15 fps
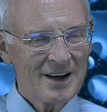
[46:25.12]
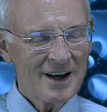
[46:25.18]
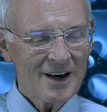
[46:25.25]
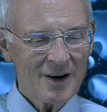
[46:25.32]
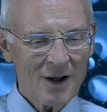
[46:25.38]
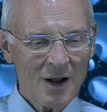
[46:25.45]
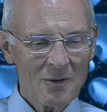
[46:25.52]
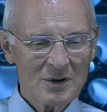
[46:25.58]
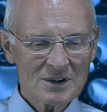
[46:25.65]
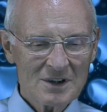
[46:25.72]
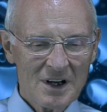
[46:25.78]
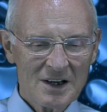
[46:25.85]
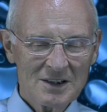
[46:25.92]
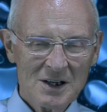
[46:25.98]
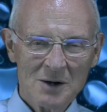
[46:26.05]
And all of a
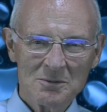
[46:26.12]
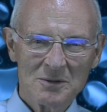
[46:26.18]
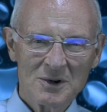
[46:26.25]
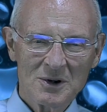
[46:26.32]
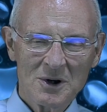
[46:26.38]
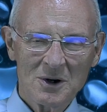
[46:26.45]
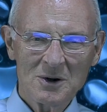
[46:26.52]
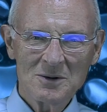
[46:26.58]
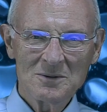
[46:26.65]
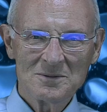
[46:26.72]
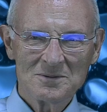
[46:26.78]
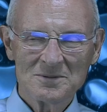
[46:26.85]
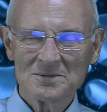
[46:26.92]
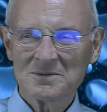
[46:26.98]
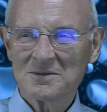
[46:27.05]
sudden I say, you know,
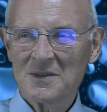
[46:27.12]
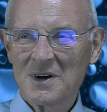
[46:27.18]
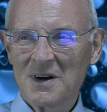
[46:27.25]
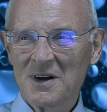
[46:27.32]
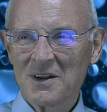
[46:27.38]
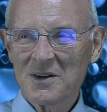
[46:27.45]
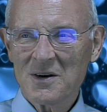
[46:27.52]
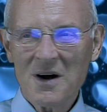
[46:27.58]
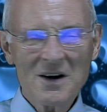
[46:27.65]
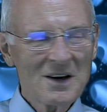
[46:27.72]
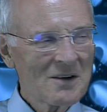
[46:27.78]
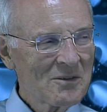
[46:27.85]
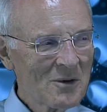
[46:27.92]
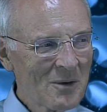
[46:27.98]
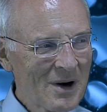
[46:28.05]
there are
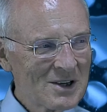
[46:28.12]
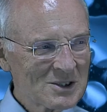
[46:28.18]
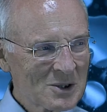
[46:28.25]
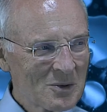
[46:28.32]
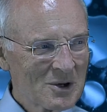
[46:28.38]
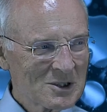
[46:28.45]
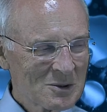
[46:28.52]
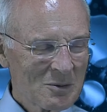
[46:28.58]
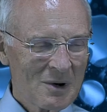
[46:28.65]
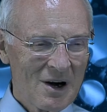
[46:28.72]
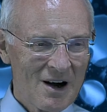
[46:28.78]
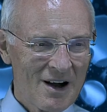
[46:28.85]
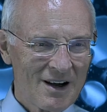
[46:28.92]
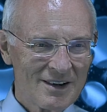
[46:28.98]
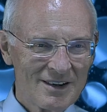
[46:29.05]
different ways to worship
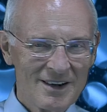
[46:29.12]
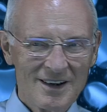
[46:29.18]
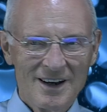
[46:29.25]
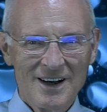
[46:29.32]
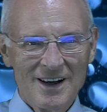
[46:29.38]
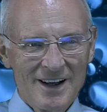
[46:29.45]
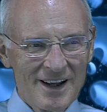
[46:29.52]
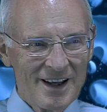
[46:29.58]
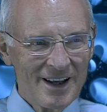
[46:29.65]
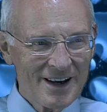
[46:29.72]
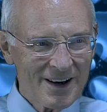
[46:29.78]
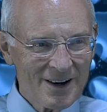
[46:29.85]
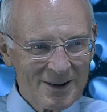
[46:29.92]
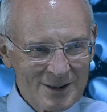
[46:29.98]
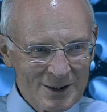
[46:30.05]
God.
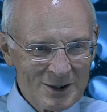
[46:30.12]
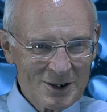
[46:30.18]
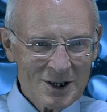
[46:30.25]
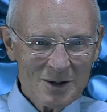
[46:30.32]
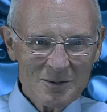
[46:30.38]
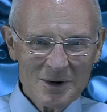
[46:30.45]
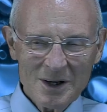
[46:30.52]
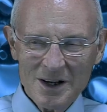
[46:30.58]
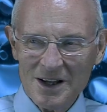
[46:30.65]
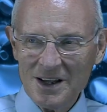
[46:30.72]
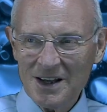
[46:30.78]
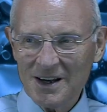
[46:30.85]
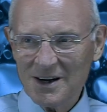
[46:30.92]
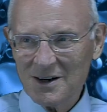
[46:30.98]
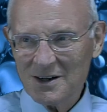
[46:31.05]
Here is Germany,
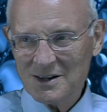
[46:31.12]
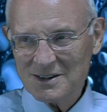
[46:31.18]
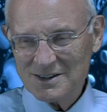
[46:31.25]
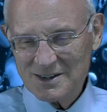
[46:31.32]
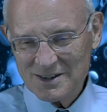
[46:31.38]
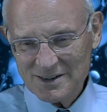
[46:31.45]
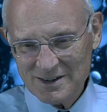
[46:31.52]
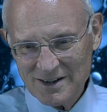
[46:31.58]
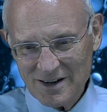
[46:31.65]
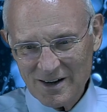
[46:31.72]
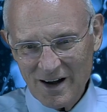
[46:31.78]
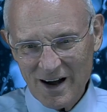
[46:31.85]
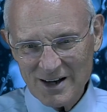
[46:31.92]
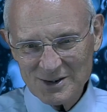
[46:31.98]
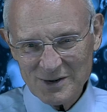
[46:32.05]
here is
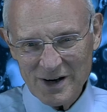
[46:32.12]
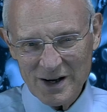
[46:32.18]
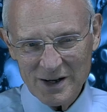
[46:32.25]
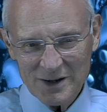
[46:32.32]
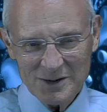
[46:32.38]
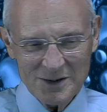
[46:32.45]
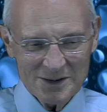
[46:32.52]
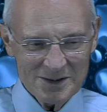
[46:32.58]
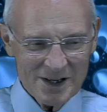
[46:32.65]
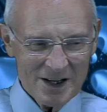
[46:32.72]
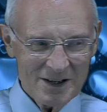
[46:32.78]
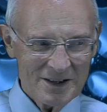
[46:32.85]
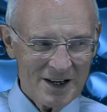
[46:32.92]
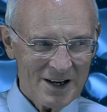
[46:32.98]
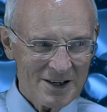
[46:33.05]
Australia, New
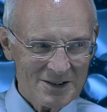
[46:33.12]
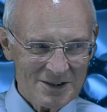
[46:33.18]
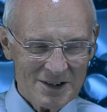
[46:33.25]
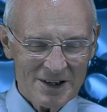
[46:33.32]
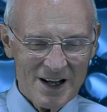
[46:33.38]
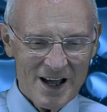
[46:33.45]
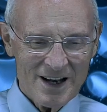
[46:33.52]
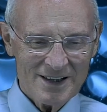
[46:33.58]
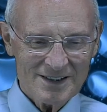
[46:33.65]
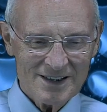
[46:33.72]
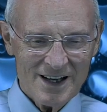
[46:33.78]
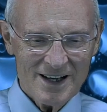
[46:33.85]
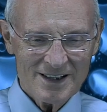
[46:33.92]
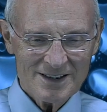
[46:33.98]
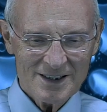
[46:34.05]
Zealand, here is the United
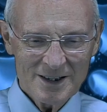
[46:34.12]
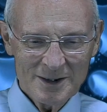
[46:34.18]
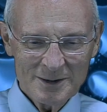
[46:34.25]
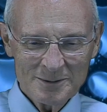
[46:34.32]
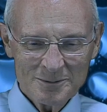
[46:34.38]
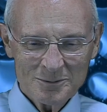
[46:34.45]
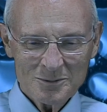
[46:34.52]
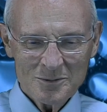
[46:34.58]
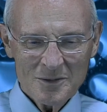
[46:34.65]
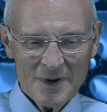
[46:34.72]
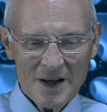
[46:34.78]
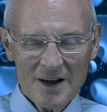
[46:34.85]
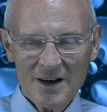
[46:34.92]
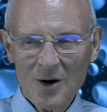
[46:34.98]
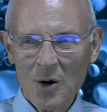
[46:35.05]
States.
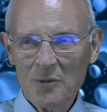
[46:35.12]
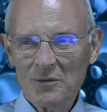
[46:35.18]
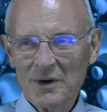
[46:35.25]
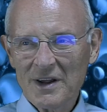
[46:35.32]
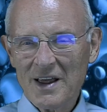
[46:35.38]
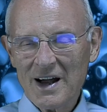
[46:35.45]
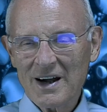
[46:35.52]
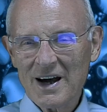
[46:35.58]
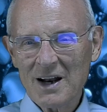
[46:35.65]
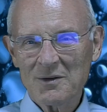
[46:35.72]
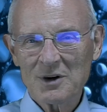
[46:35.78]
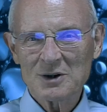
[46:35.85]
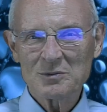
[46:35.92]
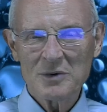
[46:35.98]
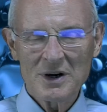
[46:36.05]
Hopefully that kind of
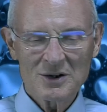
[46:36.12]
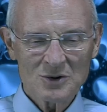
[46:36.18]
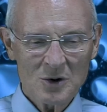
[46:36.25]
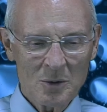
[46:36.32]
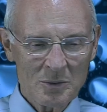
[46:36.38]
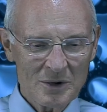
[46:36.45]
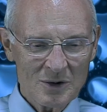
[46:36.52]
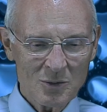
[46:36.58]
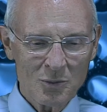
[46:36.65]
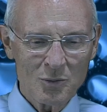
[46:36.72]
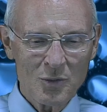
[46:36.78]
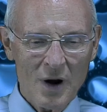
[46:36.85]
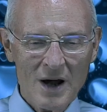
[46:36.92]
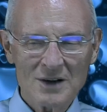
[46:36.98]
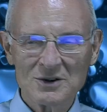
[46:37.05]
experience
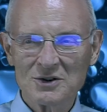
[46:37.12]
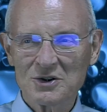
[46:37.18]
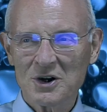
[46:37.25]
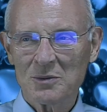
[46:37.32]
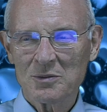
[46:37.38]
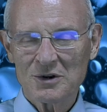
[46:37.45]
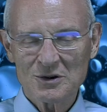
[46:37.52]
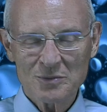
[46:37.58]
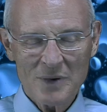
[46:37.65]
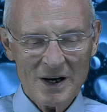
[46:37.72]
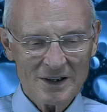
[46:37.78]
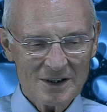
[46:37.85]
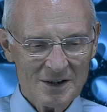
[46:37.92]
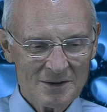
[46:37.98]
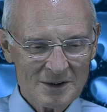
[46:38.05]
broadens your
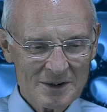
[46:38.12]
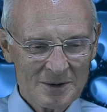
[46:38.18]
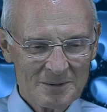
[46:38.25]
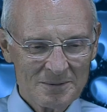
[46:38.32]
perspectives.